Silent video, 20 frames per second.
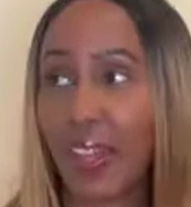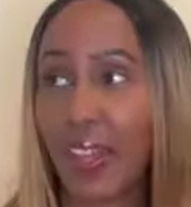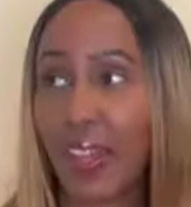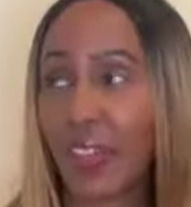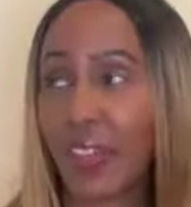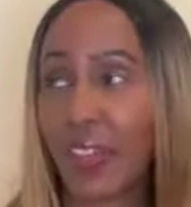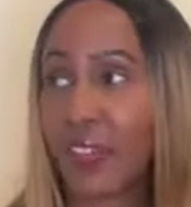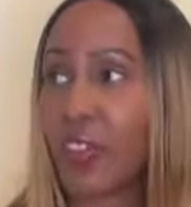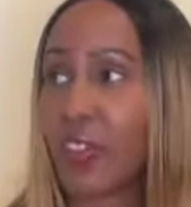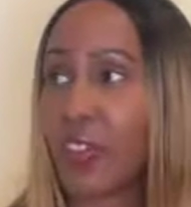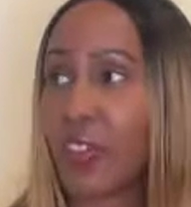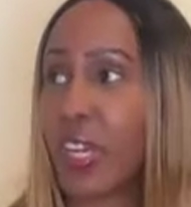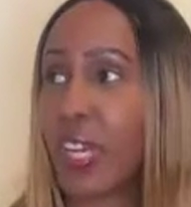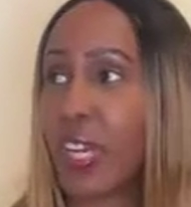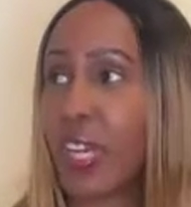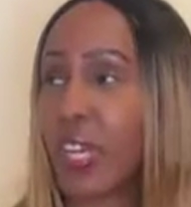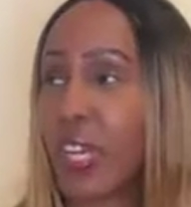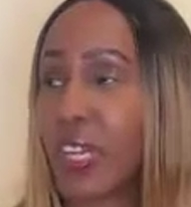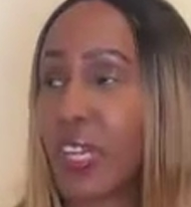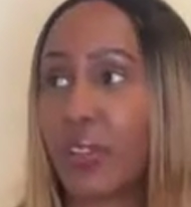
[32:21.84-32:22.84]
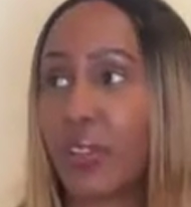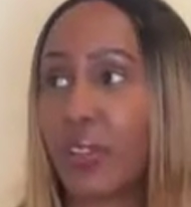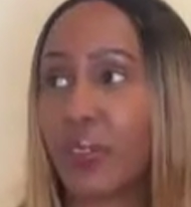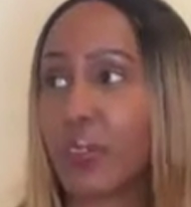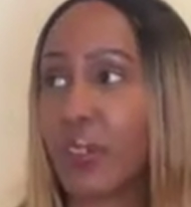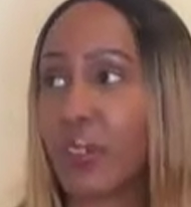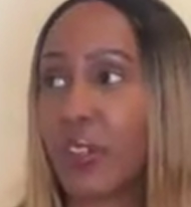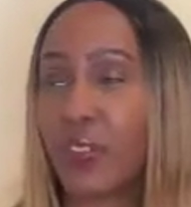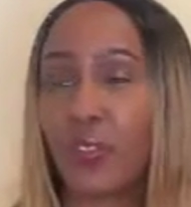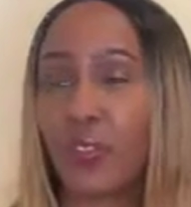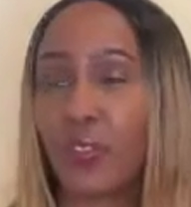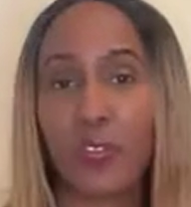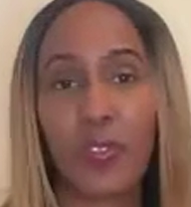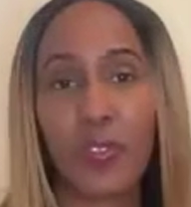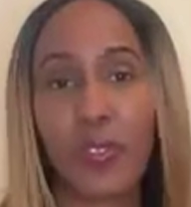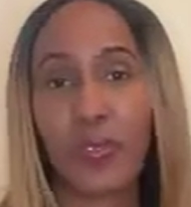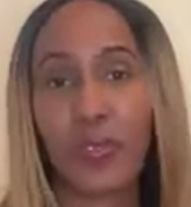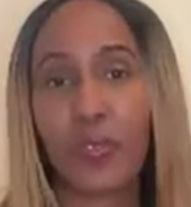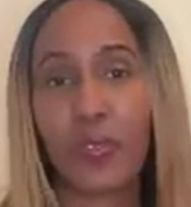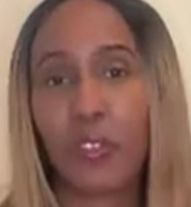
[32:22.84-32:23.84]
they've really
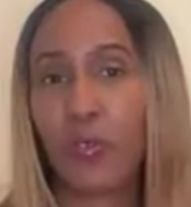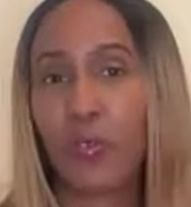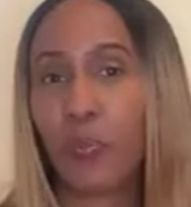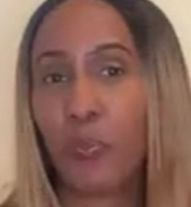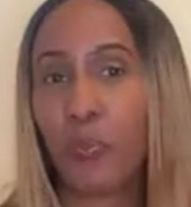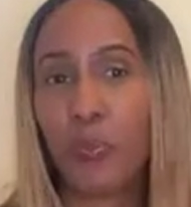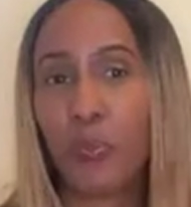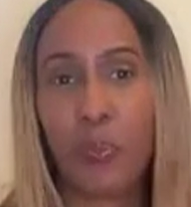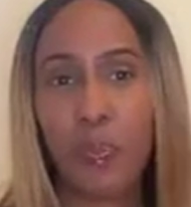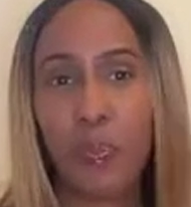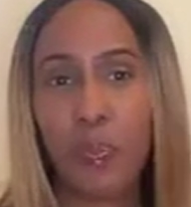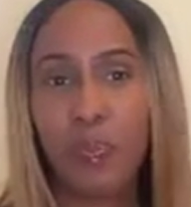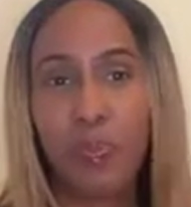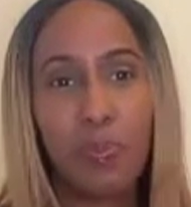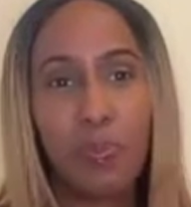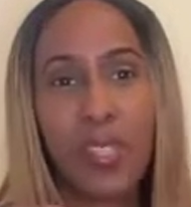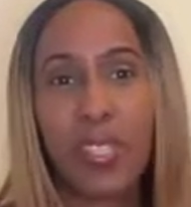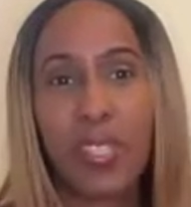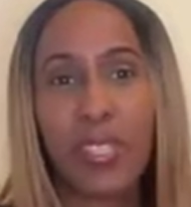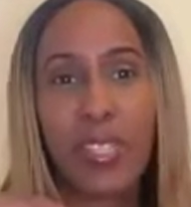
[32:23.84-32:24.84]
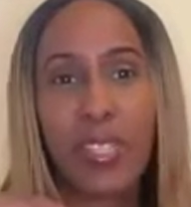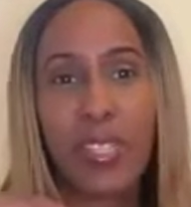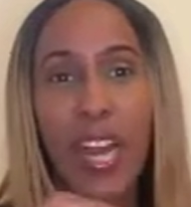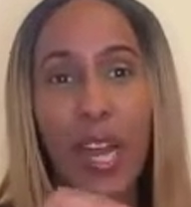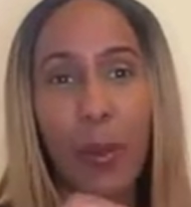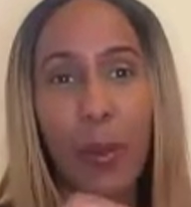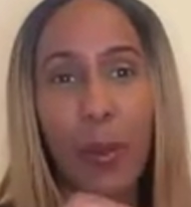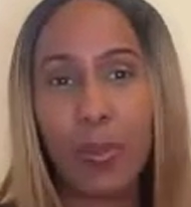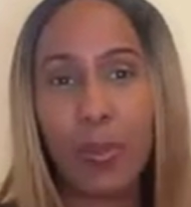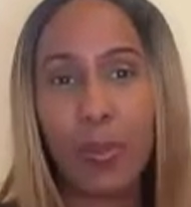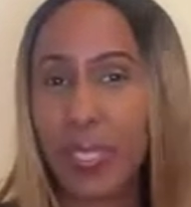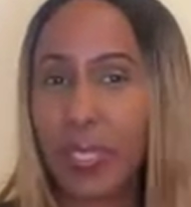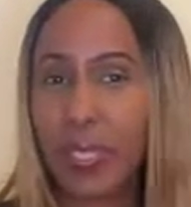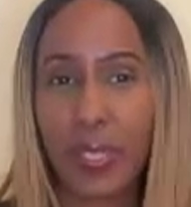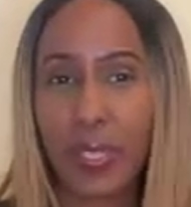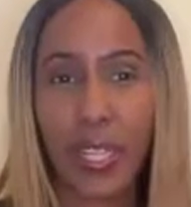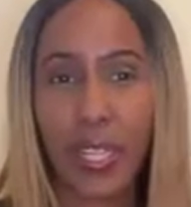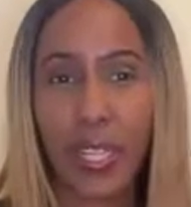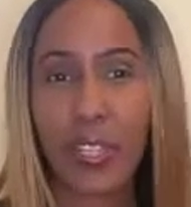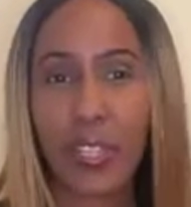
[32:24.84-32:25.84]
they've these gaps
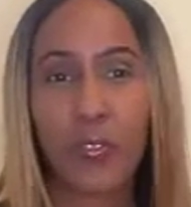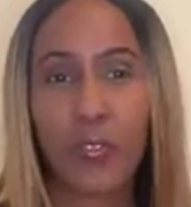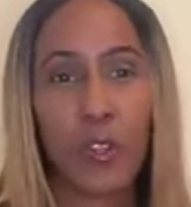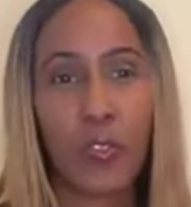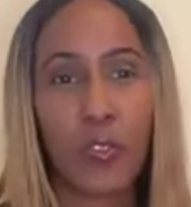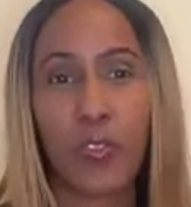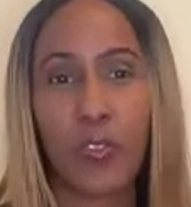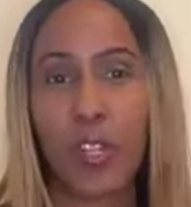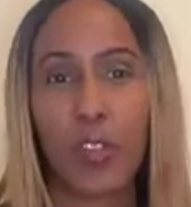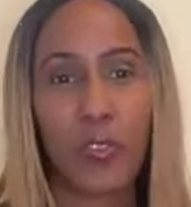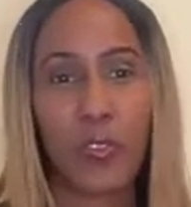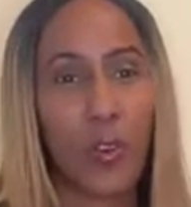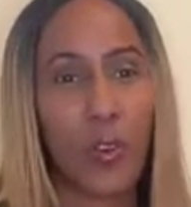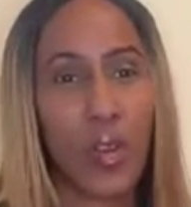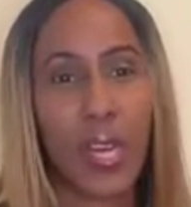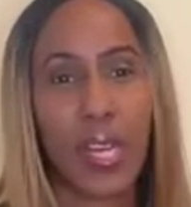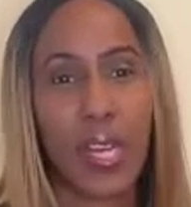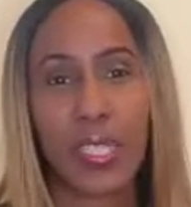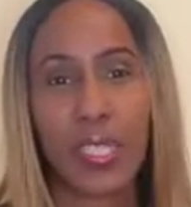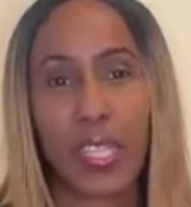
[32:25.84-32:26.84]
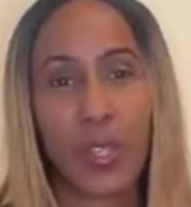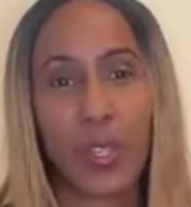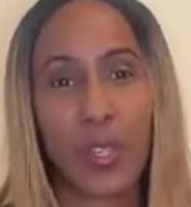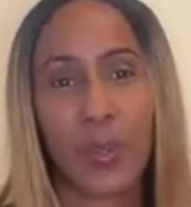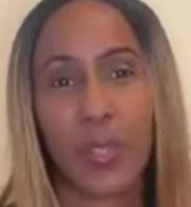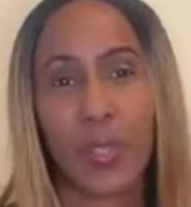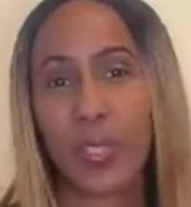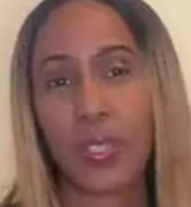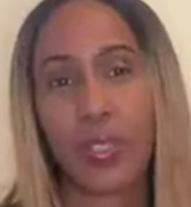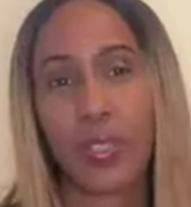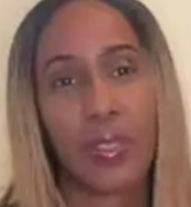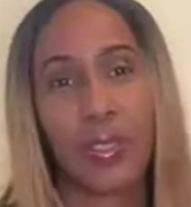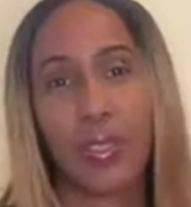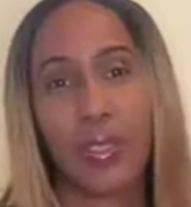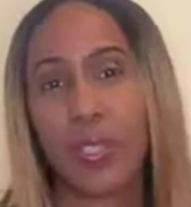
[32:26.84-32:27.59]
that they've not filled for us, and they